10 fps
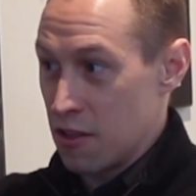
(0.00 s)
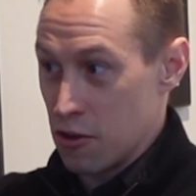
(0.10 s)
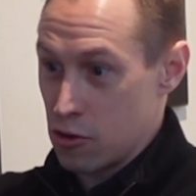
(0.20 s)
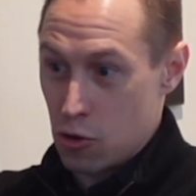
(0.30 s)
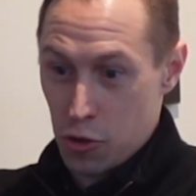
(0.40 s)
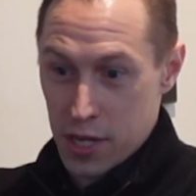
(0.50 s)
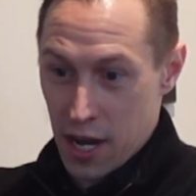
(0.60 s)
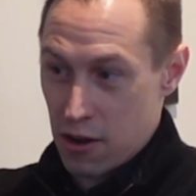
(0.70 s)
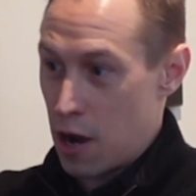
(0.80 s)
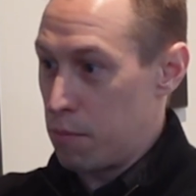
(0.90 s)
Their
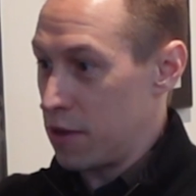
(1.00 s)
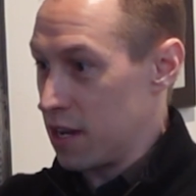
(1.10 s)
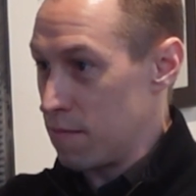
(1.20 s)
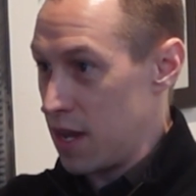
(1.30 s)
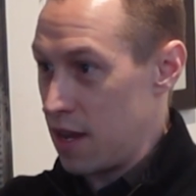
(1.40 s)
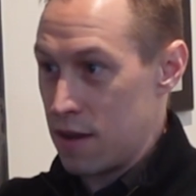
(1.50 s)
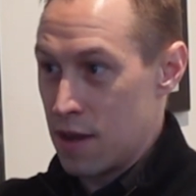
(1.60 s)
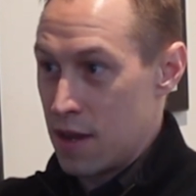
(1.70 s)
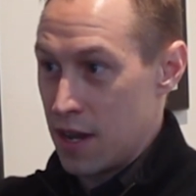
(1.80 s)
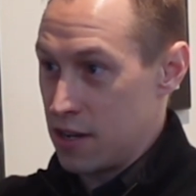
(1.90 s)
goaltender outplayed
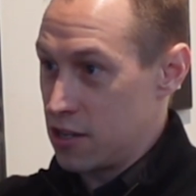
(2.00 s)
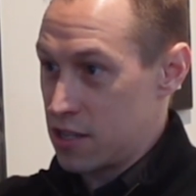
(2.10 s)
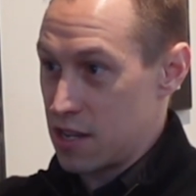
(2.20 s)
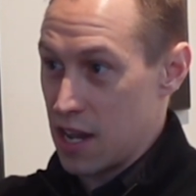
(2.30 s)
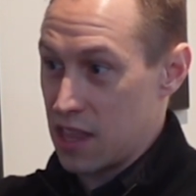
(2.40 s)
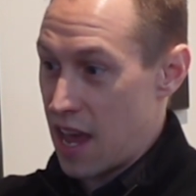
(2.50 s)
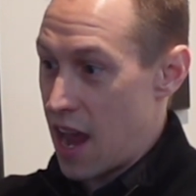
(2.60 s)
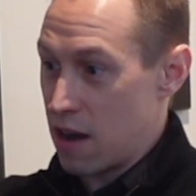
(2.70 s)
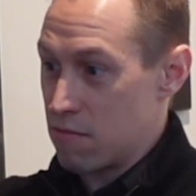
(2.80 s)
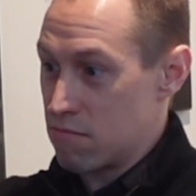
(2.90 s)
me. And just like
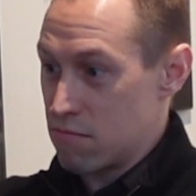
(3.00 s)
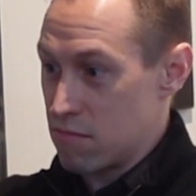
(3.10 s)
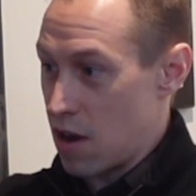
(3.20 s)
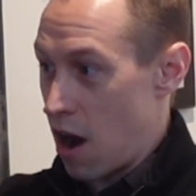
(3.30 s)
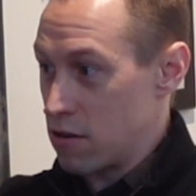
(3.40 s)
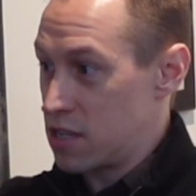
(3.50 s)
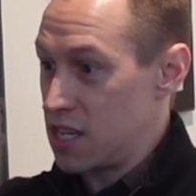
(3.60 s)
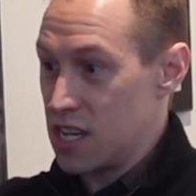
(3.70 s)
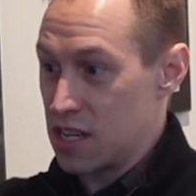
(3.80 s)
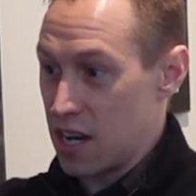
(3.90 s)
that, our
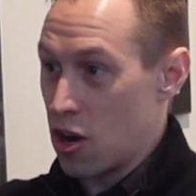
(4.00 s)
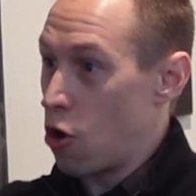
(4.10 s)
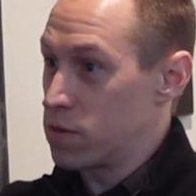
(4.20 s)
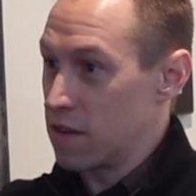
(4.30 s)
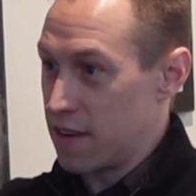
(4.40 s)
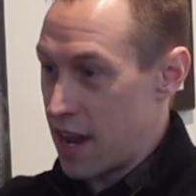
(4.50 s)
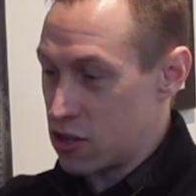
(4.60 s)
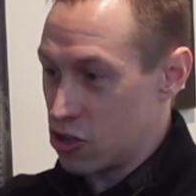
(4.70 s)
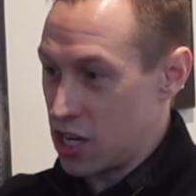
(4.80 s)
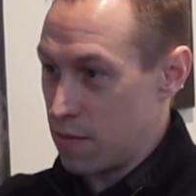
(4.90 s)
season and hopes of a
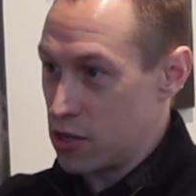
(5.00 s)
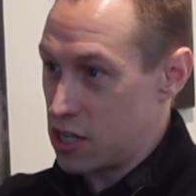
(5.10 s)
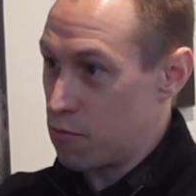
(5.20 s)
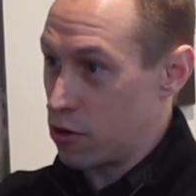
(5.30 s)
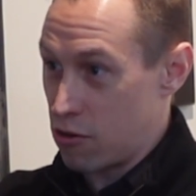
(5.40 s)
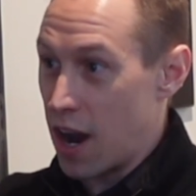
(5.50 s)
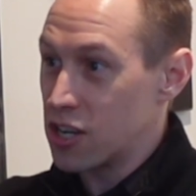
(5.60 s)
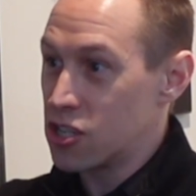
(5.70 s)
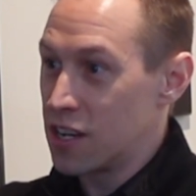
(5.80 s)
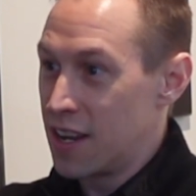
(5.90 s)
national championship were
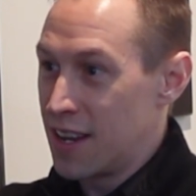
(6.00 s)
crushed.